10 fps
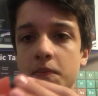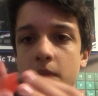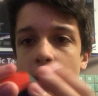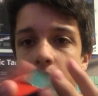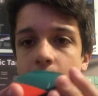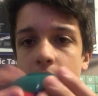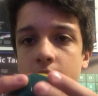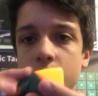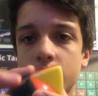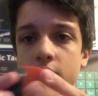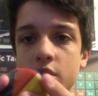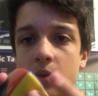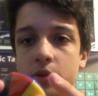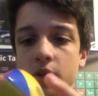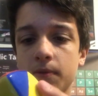but it
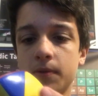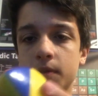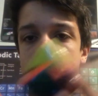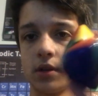shapeshifts,